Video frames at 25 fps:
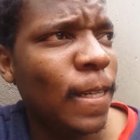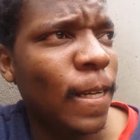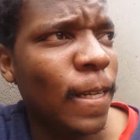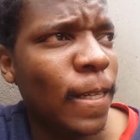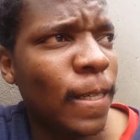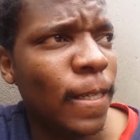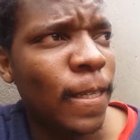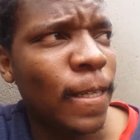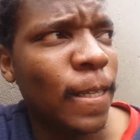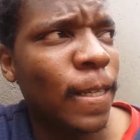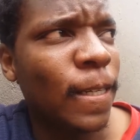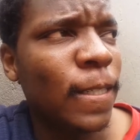
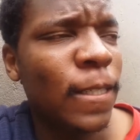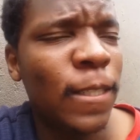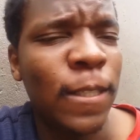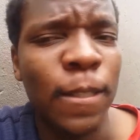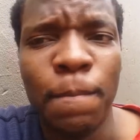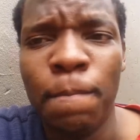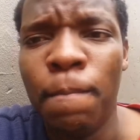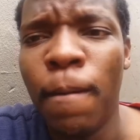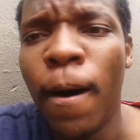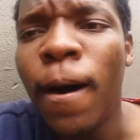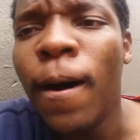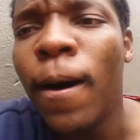Like,
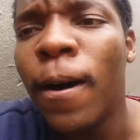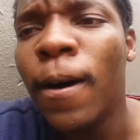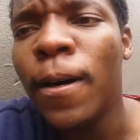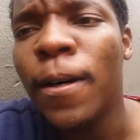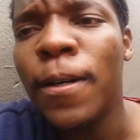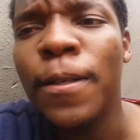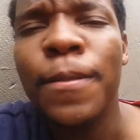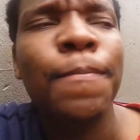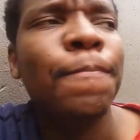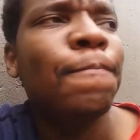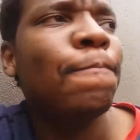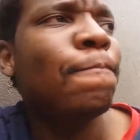
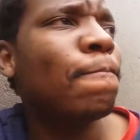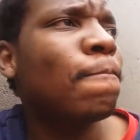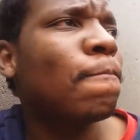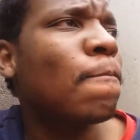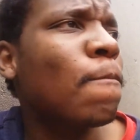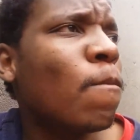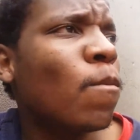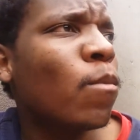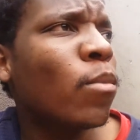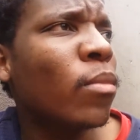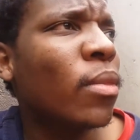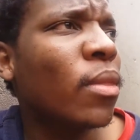Jamal,
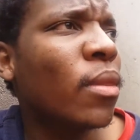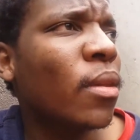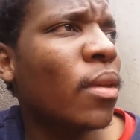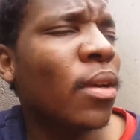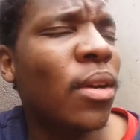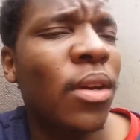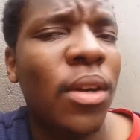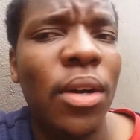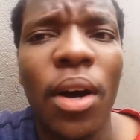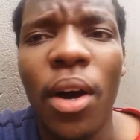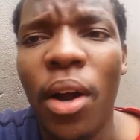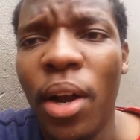
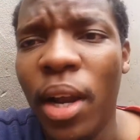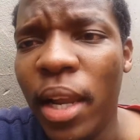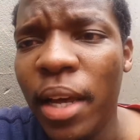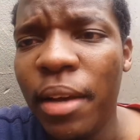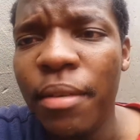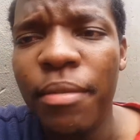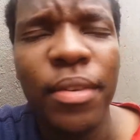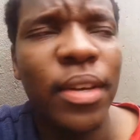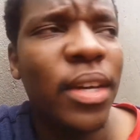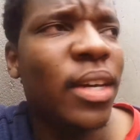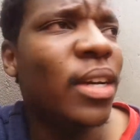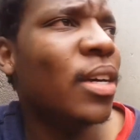
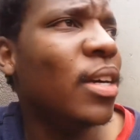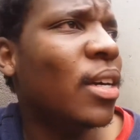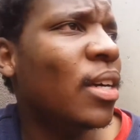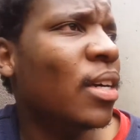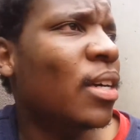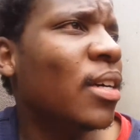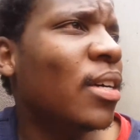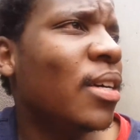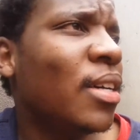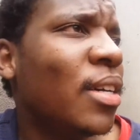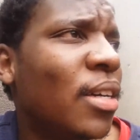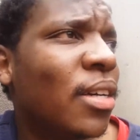Olivia,
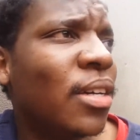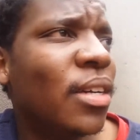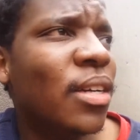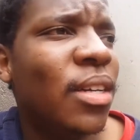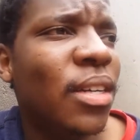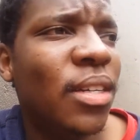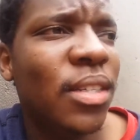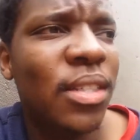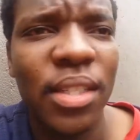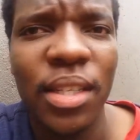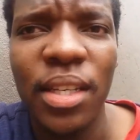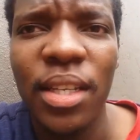
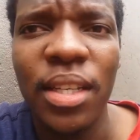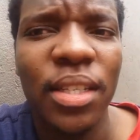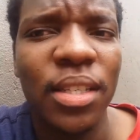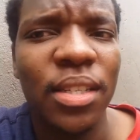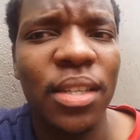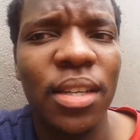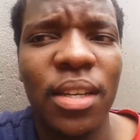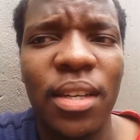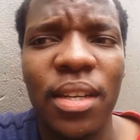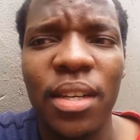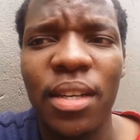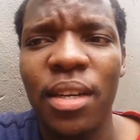
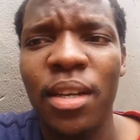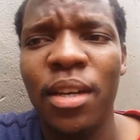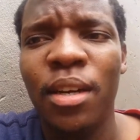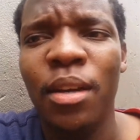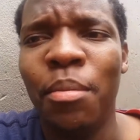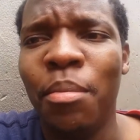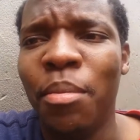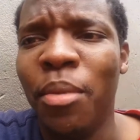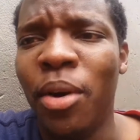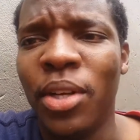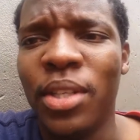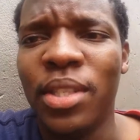Caesar,
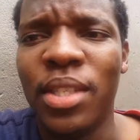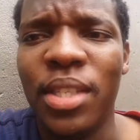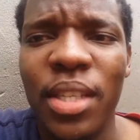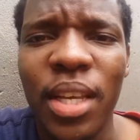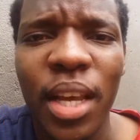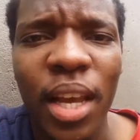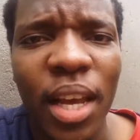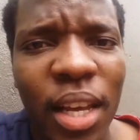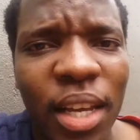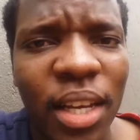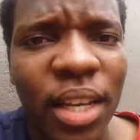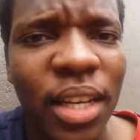
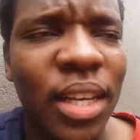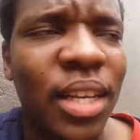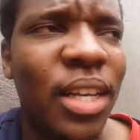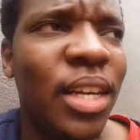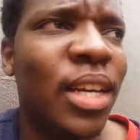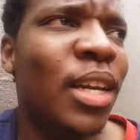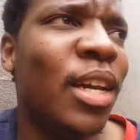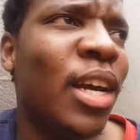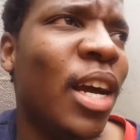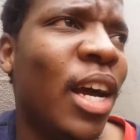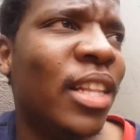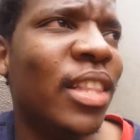Monse.
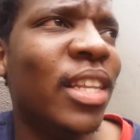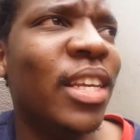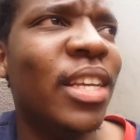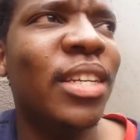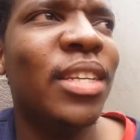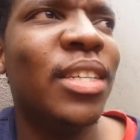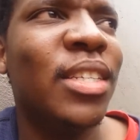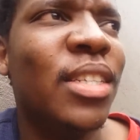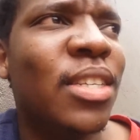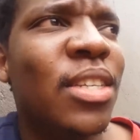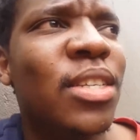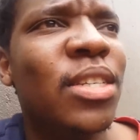I
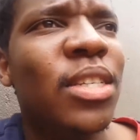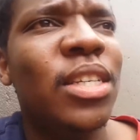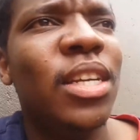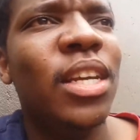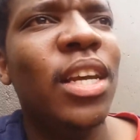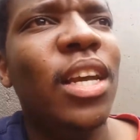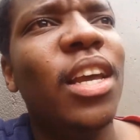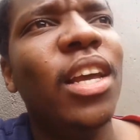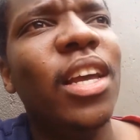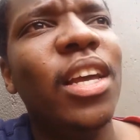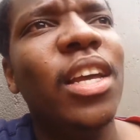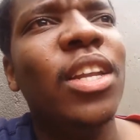think
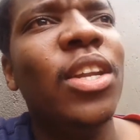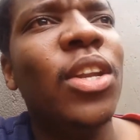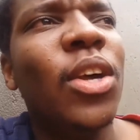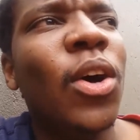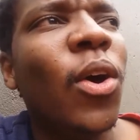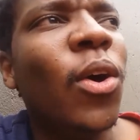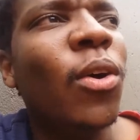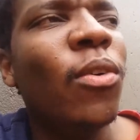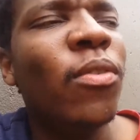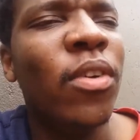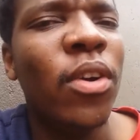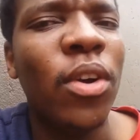in
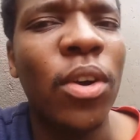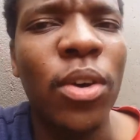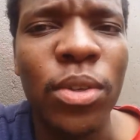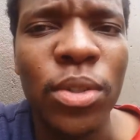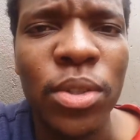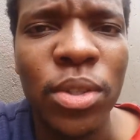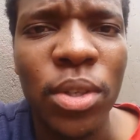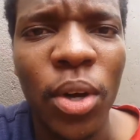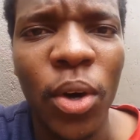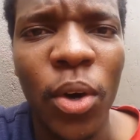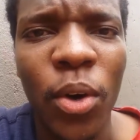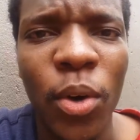the overall
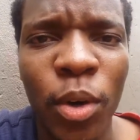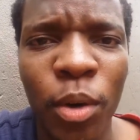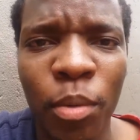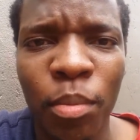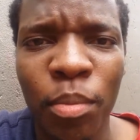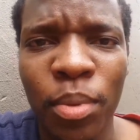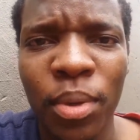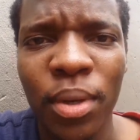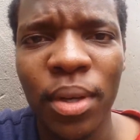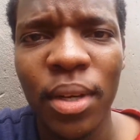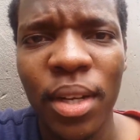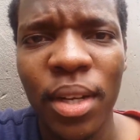scope